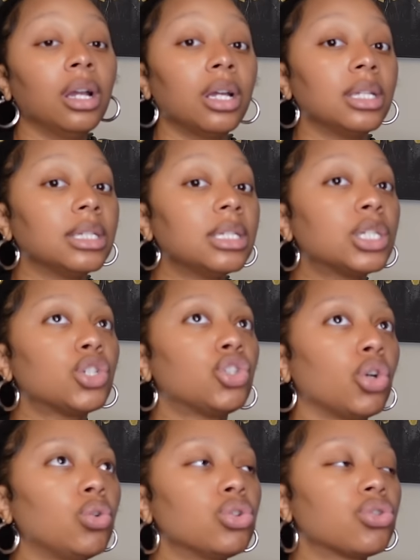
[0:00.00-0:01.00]
Cause it's
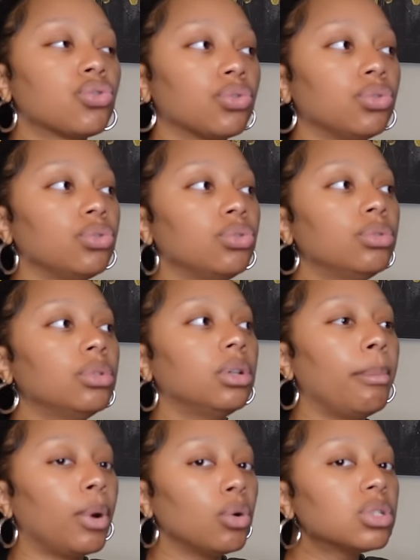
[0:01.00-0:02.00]
so true.
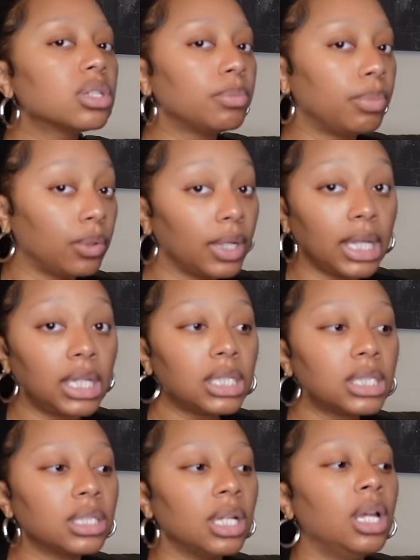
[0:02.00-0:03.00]
Most
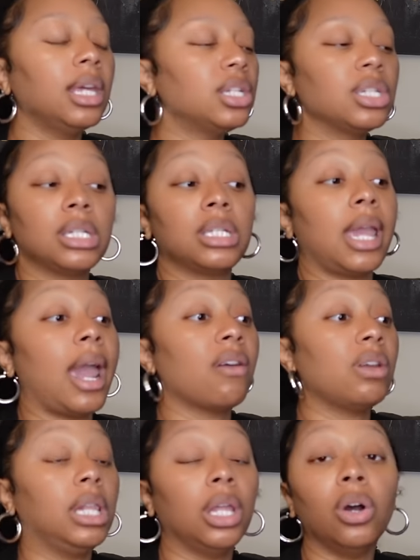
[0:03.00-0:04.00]
boys, they just
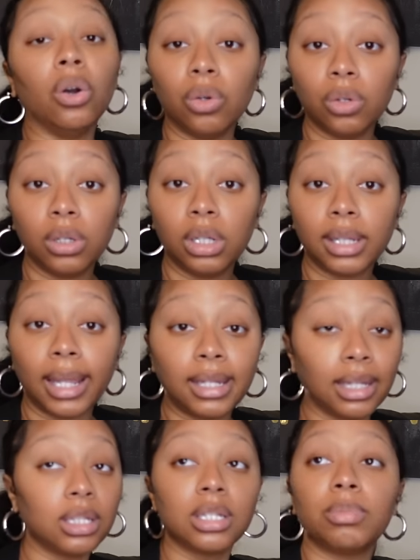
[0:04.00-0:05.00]
carry low. Like
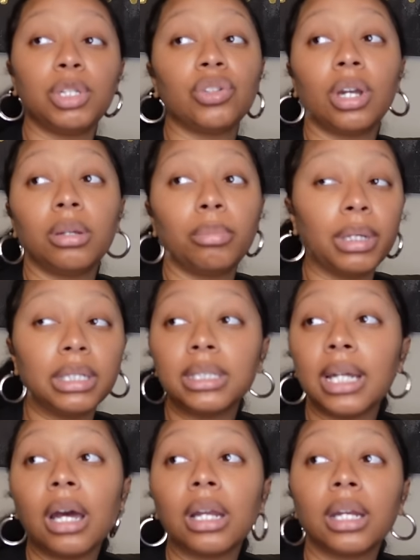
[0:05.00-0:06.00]
they just be trying to
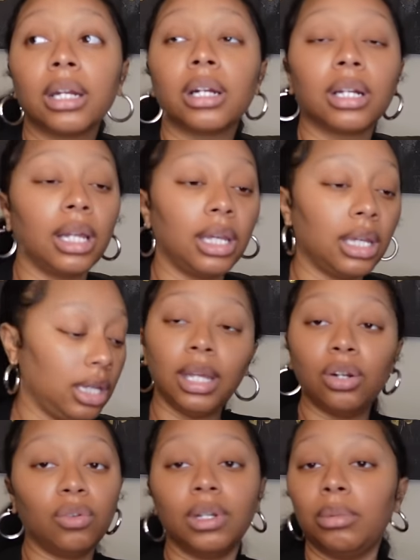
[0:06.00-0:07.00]
bust out of there. Like they
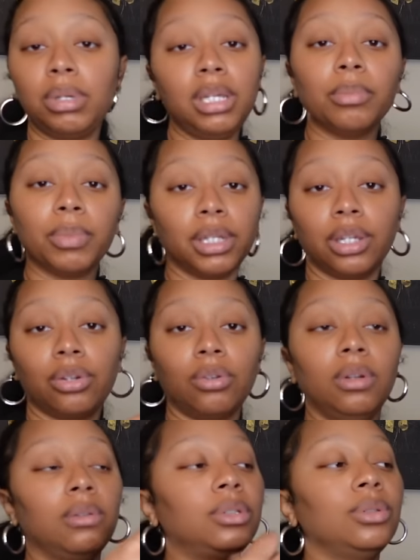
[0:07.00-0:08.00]
don't want to be up in there
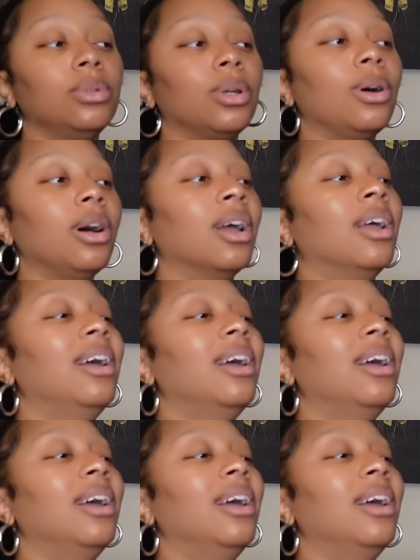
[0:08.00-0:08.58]
too, too long.